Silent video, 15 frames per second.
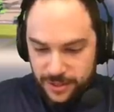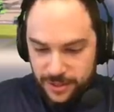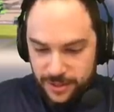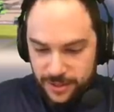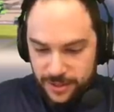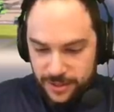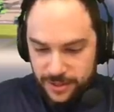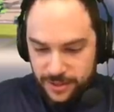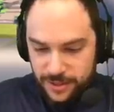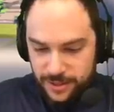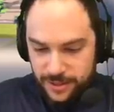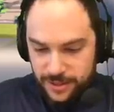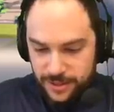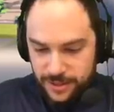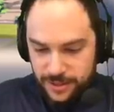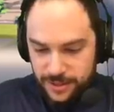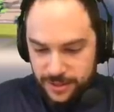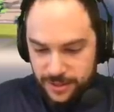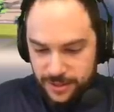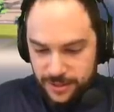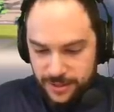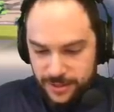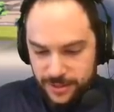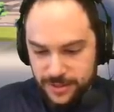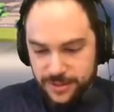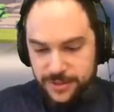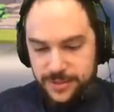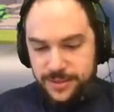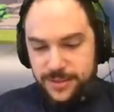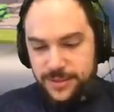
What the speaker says: Nothing is said.